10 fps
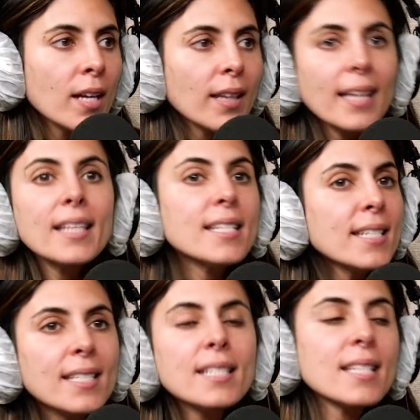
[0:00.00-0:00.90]
like this
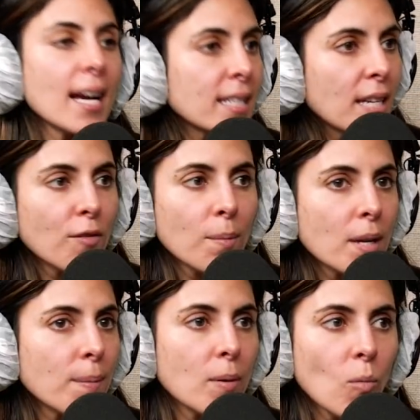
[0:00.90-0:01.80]
isn't sexy for
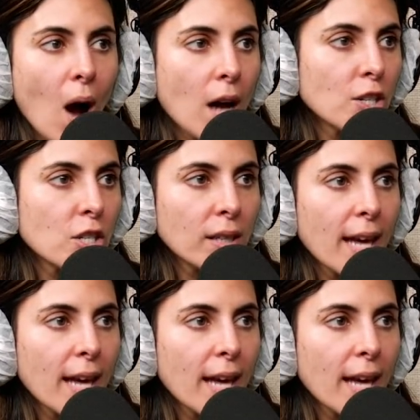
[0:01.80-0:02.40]
me to be watched.